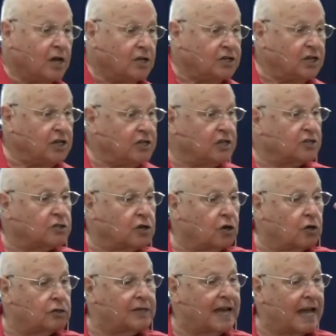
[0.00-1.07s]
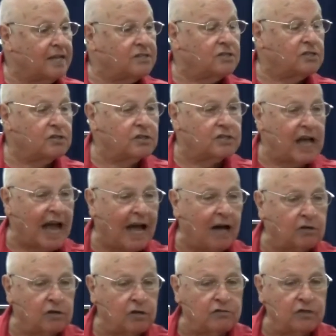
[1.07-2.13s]
Jesus called Lazarus
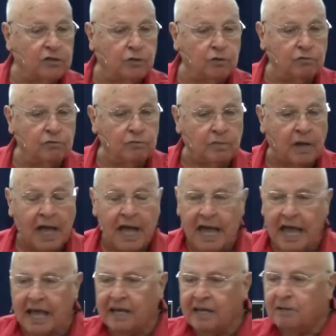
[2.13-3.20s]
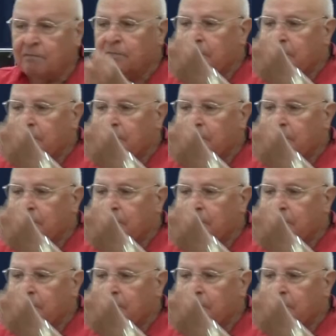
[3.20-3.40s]
out of the tomb, and he